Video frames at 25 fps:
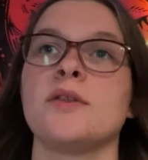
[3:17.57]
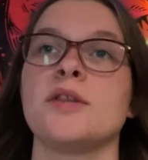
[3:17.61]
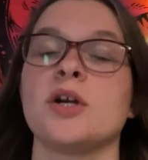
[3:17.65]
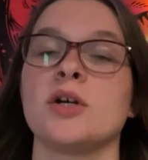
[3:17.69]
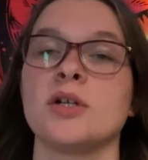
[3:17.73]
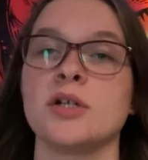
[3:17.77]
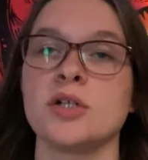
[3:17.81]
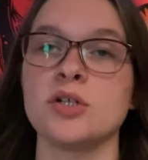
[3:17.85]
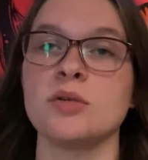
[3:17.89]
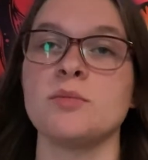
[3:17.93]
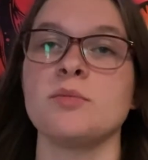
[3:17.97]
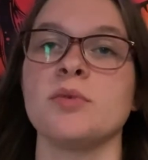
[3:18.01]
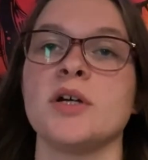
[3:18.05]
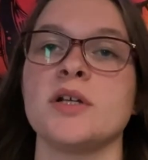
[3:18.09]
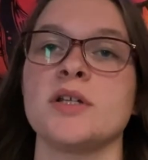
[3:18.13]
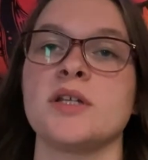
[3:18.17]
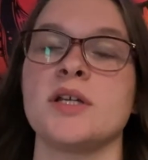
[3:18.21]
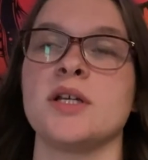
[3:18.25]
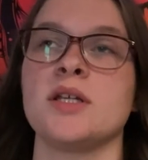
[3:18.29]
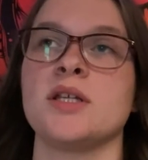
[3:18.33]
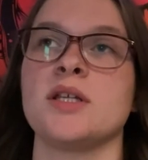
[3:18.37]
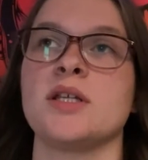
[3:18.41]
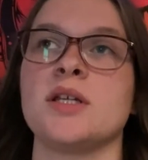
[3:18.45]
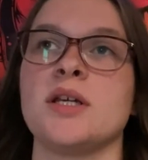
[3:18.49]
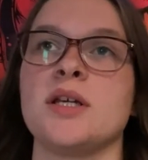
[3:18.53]
the audition
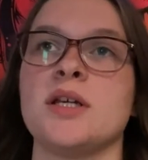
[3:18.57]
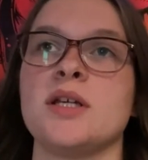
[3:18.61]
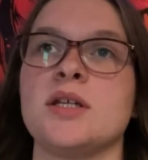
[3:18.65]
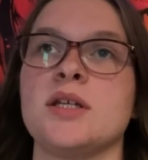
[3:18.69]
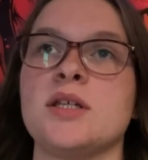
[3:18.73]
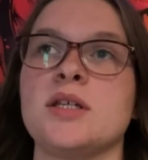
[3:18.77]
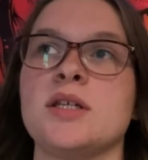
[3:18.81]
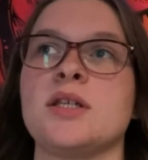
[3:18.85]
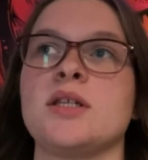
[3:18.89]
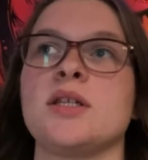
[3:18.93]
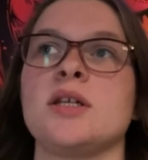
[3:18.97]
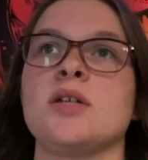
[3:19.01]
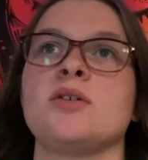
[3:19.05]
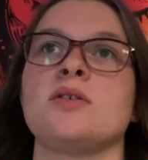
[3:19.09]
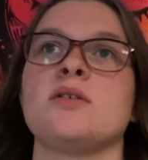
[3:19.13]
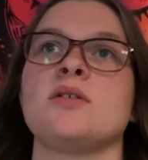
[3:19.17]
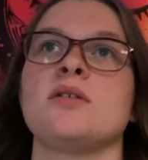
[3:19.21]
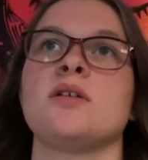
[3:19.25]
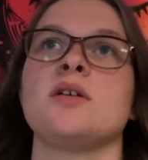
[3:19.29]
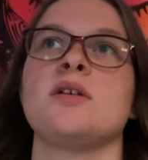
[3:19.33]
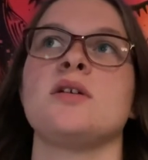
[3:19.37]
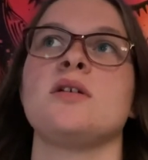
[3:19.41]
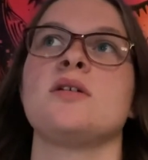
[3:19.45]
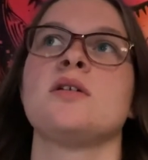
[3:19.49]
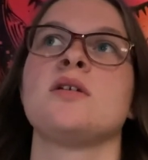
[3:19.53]
process is
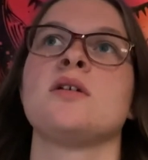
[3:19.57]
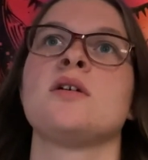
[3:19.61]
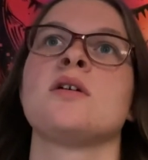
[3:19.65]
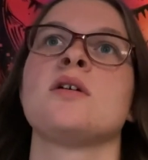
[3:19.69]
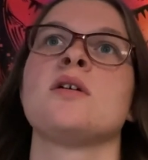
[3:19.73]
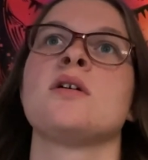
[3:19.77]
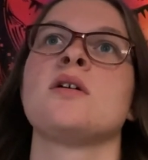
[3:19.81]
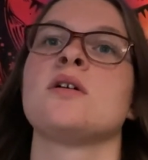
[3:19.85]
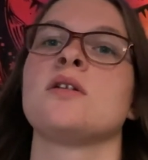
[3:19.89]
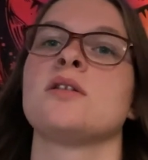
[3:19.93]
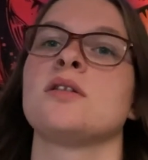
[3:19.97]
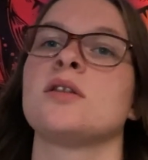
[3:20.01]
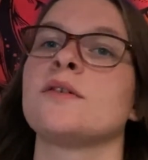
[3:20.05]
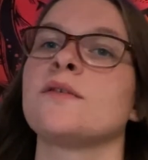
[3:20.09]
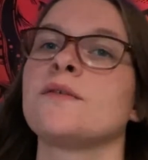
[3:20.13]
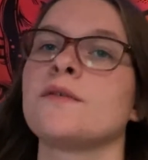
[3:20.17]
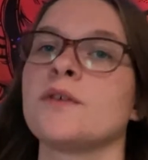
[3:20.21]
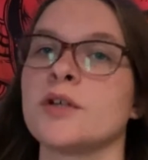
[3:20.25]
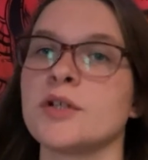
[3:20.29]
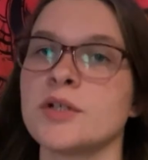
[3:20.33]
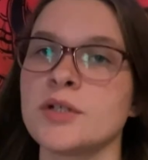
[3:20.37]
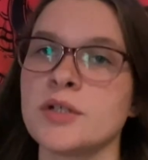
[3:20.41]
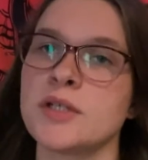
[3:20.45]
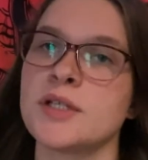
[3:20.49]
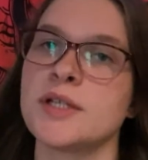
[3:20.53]
essentially the
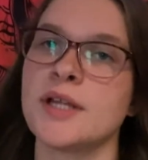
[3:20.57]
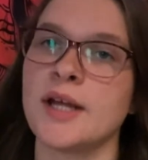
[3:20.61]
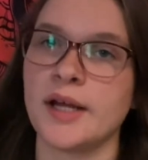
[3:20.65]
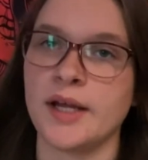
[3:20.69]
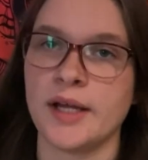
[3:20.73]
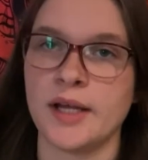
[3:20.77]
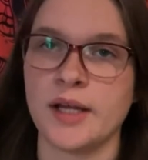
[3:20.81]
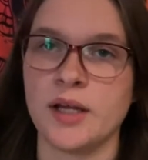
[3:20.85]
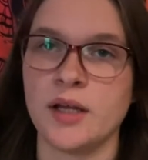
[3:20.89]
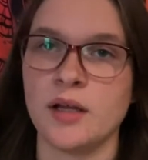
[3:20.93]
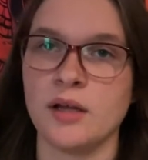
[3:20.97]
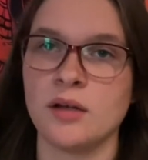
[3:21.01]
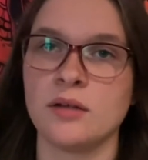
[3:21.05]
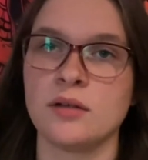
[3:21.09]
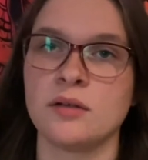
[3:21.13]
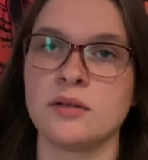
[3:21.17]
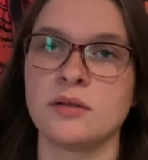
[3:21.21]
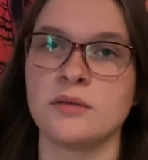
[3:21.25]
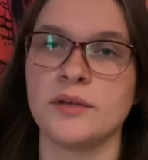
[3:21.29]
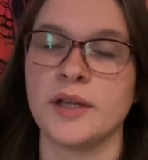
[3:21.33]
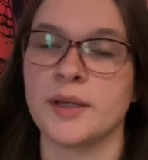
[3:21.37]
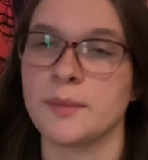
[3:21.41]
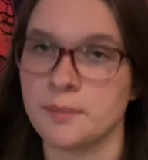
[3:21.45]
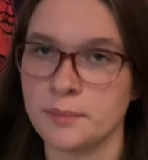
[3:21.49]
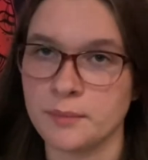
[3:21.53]
first day,
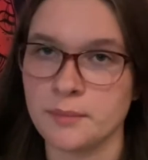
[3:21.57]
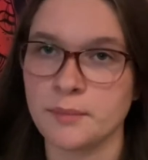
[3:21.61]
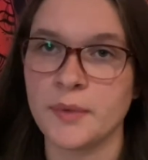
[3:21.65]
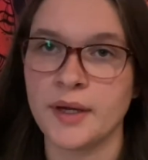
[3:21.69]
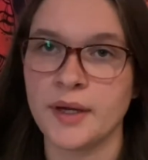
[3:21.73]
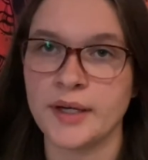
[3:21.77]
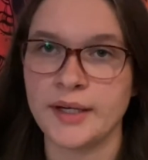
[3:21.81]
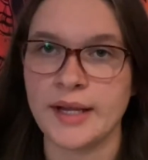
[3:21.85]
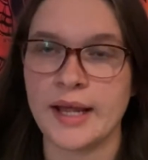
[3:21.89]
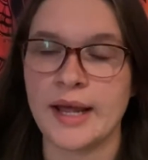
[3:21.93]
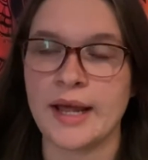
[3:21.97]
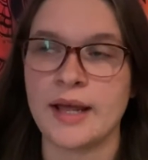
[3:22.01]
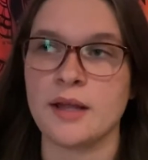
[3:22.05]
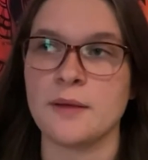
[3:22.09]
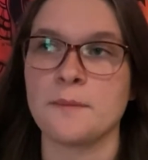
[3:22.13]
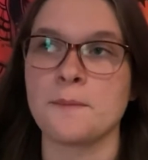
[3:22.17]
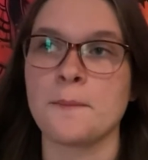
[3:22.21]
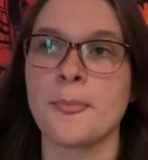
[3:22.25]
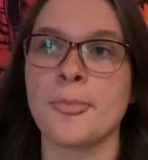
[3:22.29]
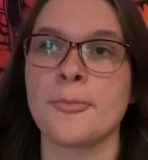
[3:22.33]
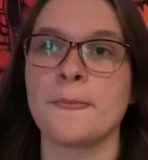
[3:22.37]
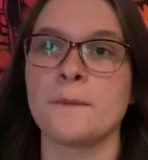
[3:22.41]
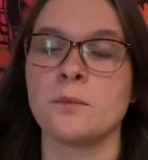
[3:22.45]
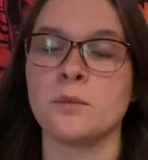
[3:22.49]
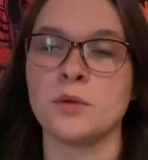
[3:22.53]
like Monday,
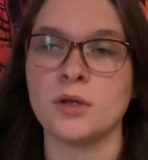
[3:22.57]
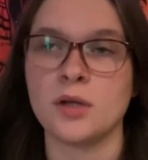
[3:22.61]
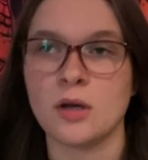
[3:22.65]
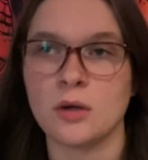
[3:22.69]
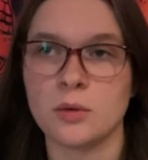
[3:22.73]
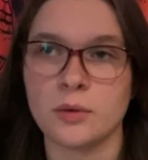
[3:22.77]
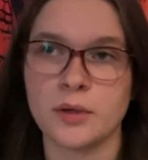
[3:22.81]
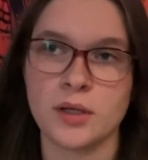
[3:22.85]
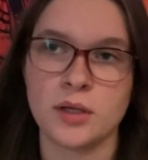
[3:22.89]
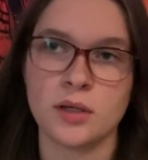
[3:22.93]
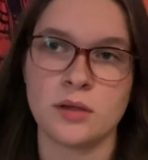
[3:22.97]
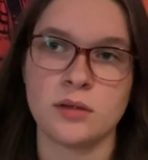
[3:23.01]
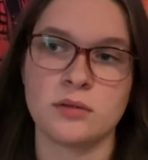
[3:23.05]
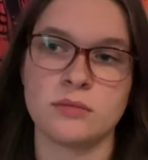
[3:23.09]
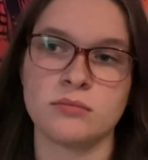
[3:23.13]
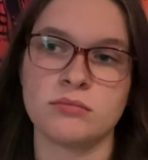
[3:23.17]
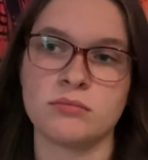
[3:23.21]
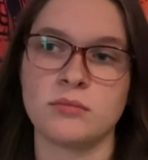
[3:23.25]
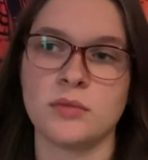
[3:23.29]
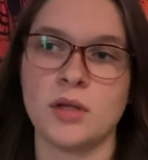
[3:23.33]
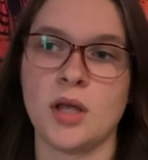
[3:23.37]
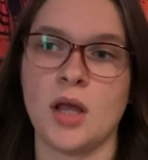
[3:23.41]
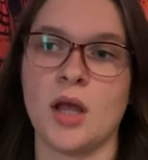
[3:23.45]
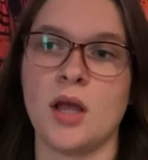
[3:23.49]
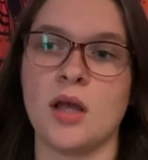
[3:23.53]
we go in
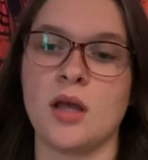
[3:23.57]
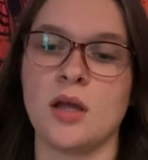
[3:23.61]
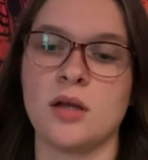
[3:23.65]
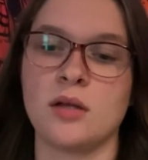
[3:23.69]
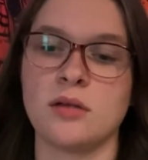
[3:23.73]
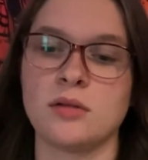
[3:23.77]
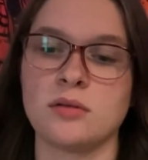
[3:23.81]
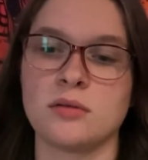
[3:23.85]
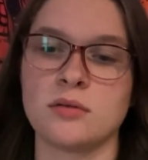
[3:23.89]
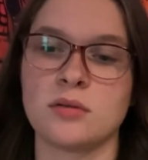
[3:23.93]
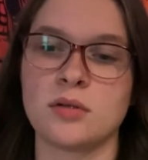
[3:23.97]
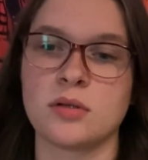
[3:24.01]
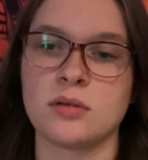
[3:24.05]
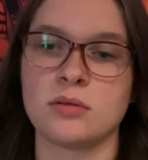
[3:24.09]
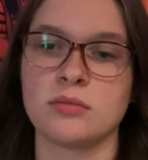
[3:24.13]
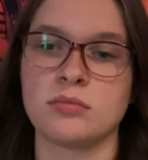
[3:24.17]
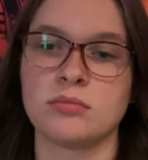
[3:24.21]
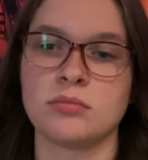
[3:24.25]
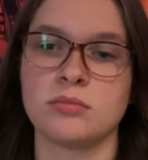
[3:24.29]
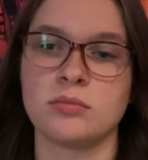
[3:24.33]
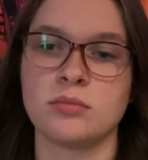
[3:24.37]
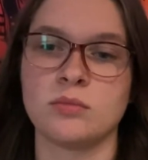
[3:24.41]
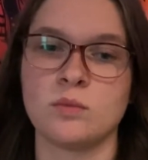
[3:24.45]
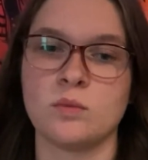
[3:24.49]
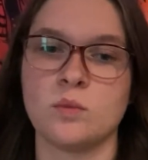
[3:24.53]
and
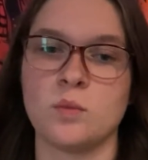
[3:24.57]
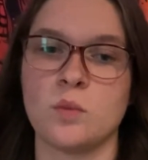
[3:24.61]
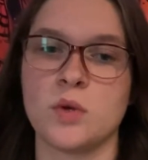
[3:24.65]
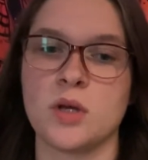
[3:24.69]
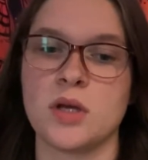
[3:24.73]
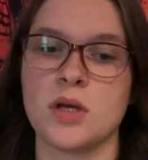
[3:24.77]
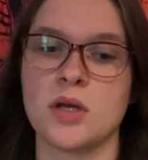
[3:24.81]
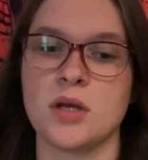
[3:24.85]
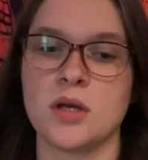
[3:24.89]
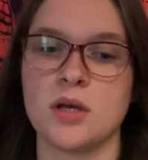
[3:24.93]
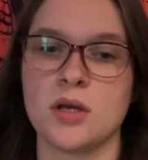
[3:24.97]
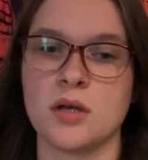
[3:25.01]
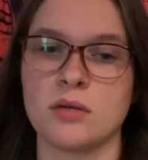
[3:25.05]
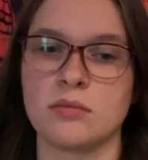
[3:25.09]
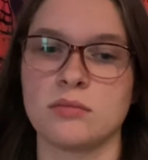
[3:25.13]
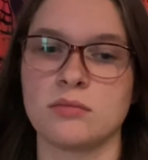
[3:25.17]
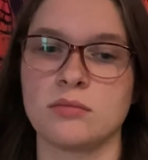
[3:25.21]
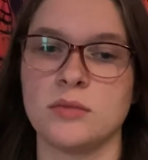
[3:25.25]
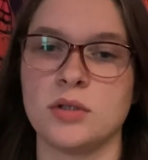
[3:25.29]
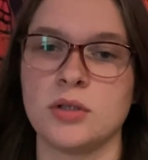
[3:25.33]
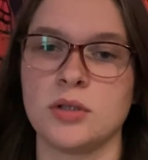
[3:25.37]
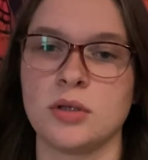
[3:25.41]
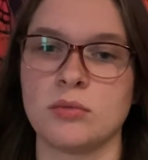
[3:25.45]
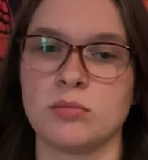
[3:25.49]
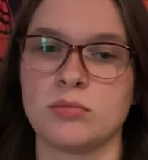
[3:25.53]
we,
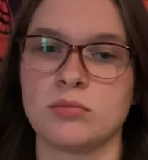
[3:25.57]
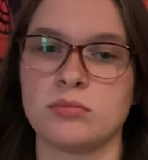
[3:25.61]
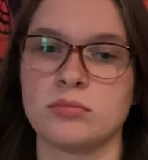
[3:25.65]
you know,